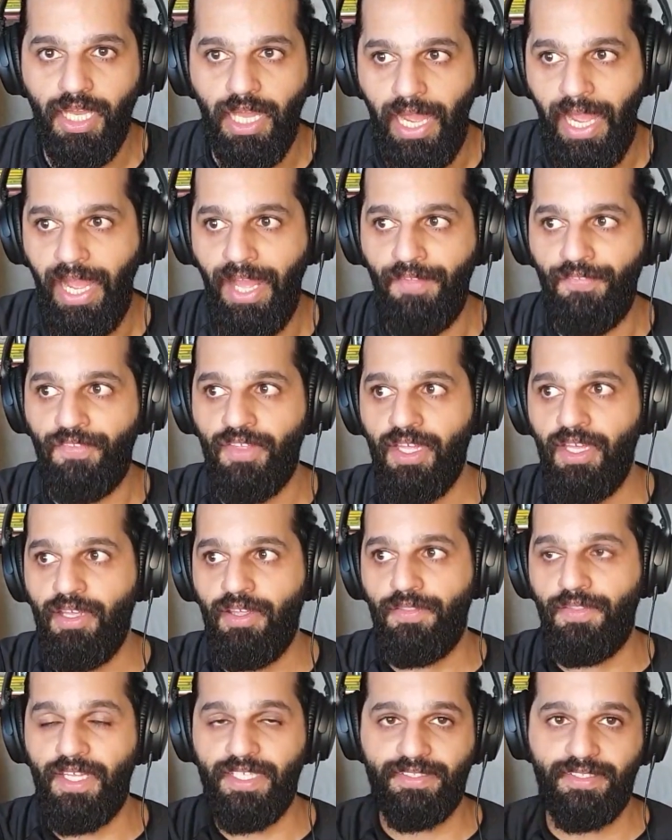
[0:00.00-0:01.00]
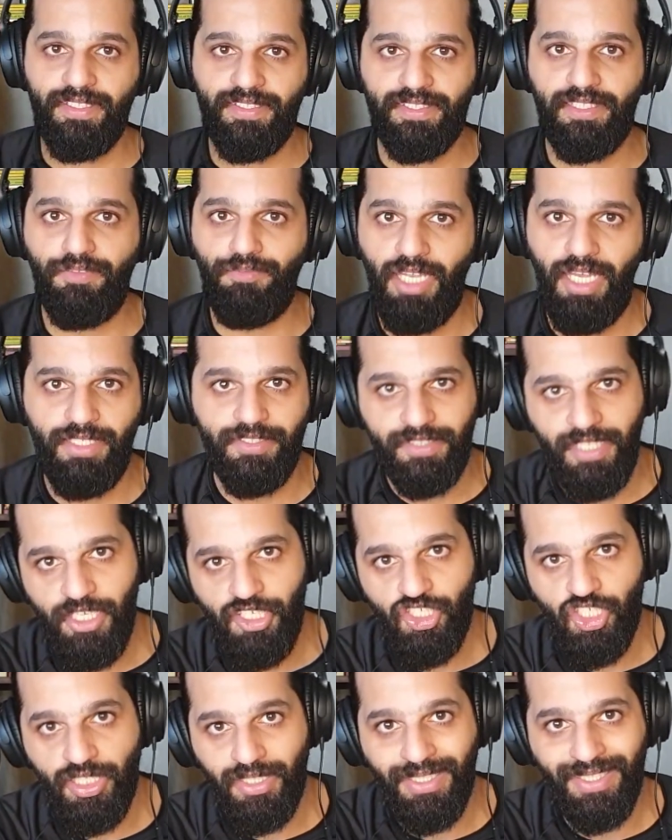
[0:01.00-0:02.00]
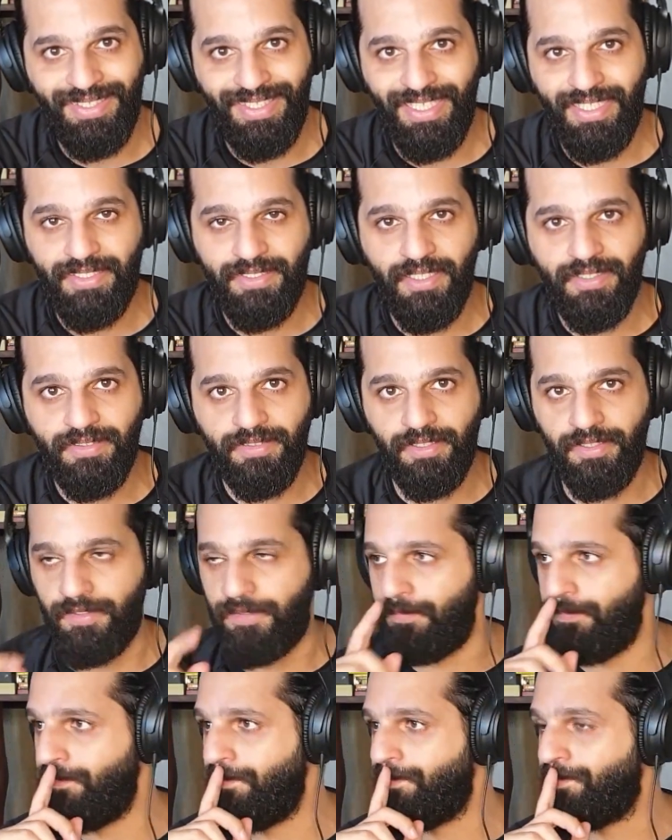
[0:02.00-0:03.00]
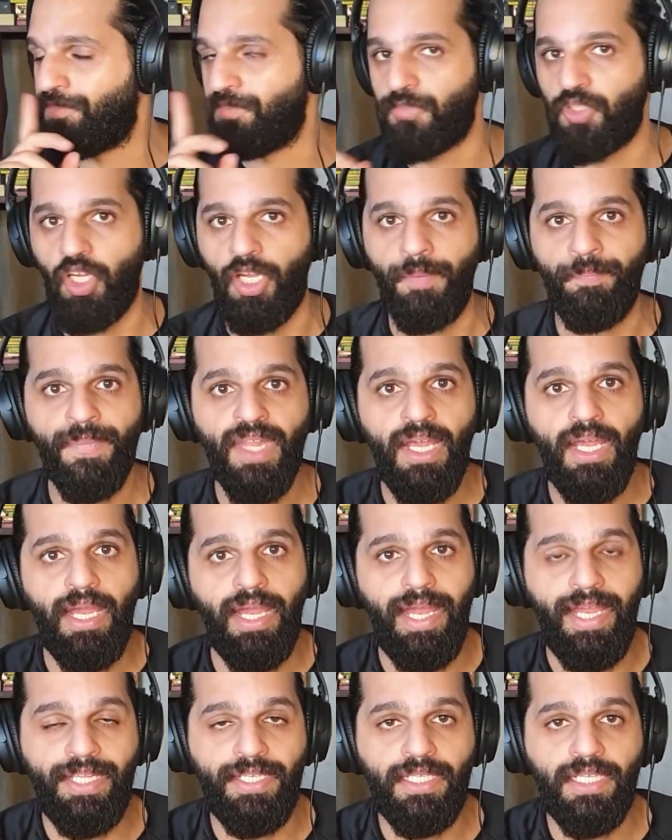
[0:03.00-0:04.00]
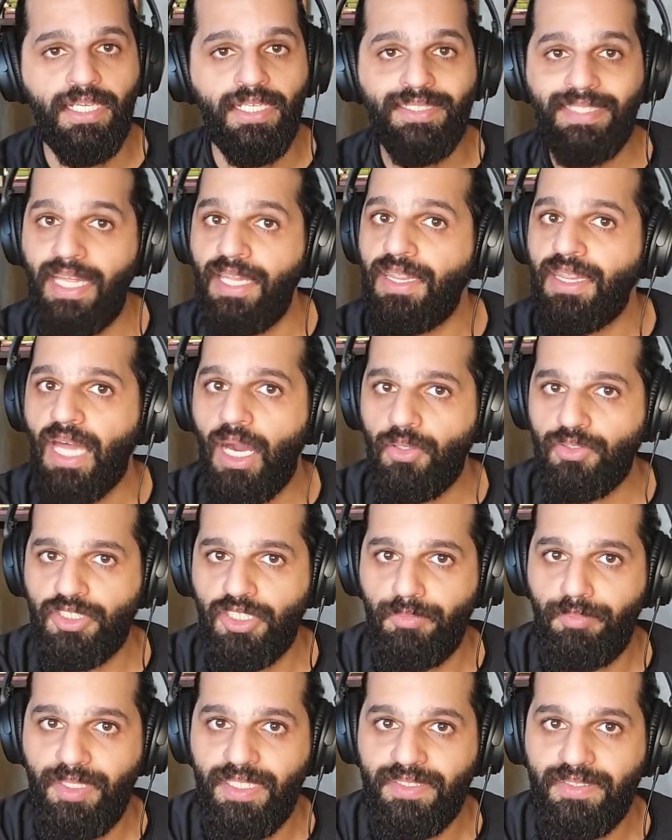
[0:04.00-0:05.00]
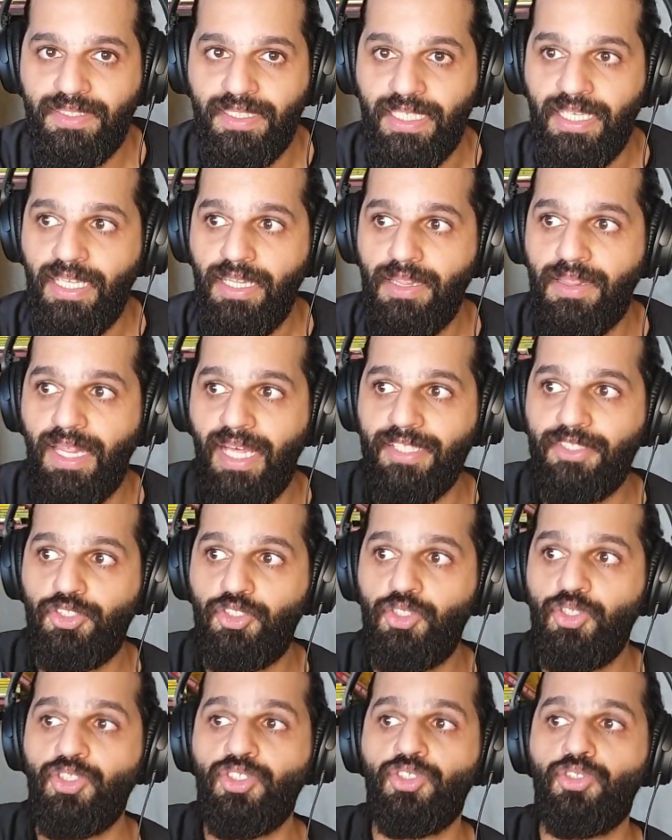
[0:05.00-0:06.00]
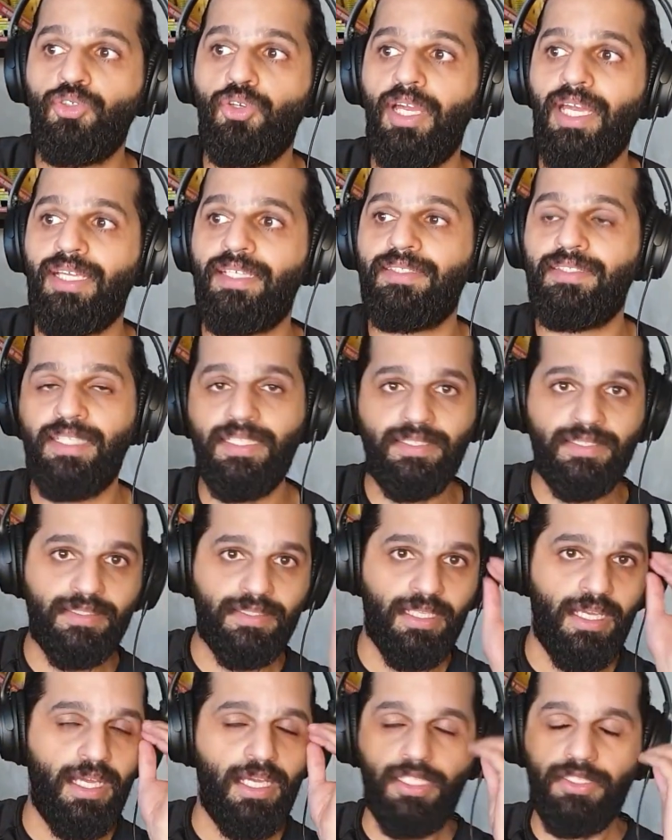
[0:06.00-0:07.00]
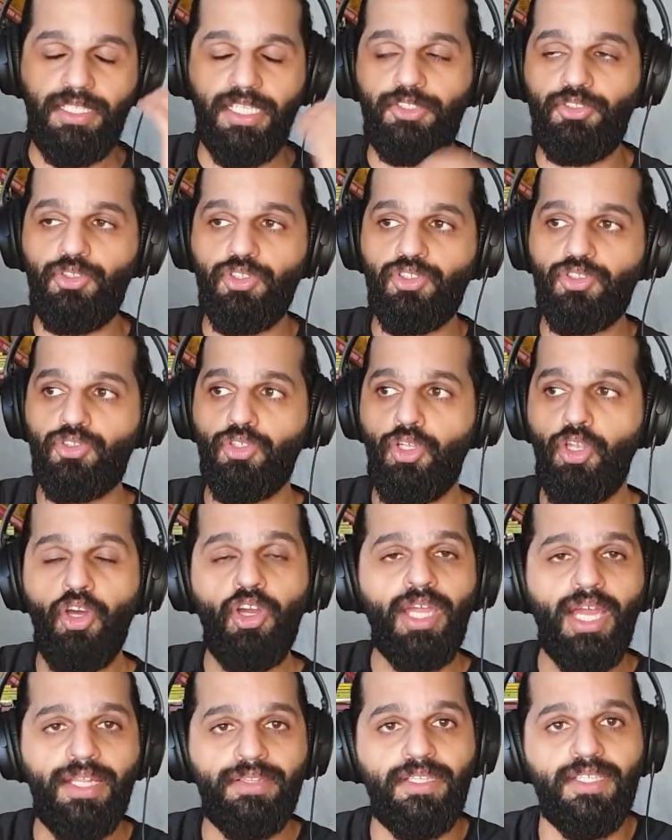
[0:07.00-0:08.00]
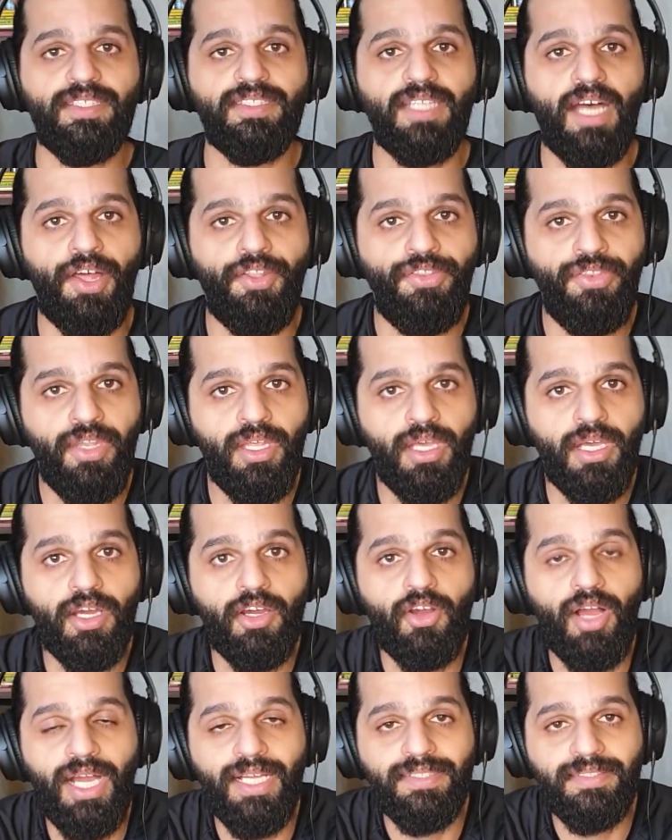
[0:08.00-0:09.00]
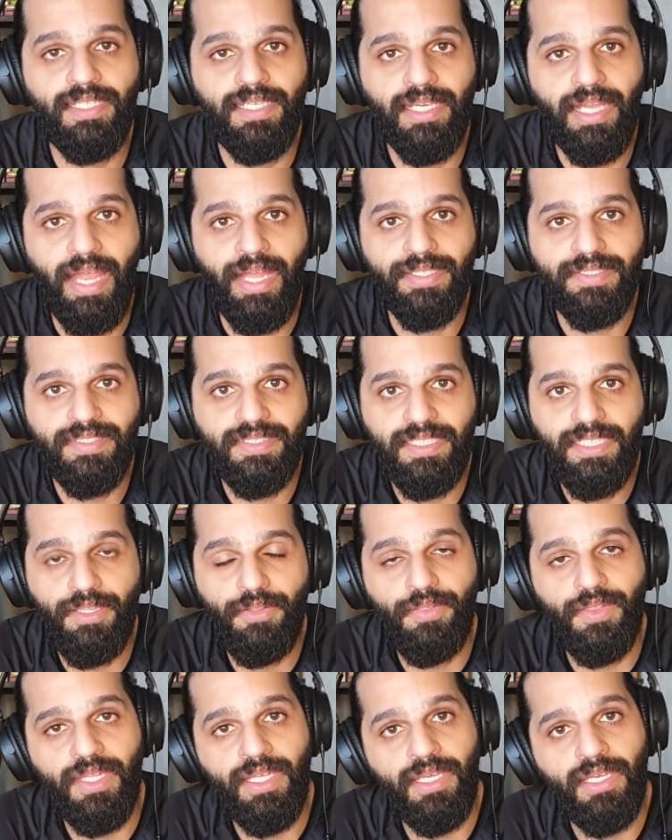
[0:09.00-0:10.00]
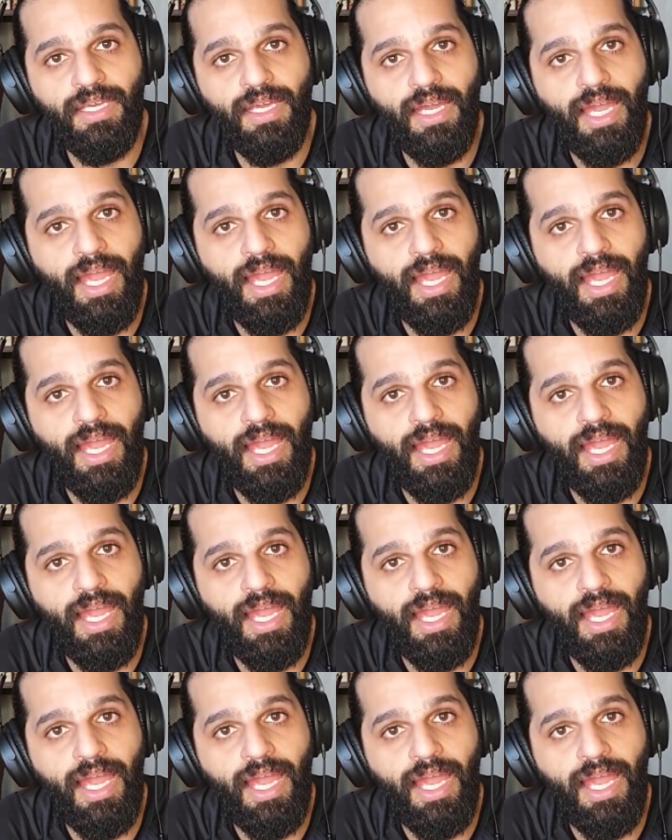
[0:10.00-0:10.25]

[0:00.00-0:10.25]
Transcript: And there's this civilization that existed in 10,000 BC that used to exist, that used to look at the sun rising and see the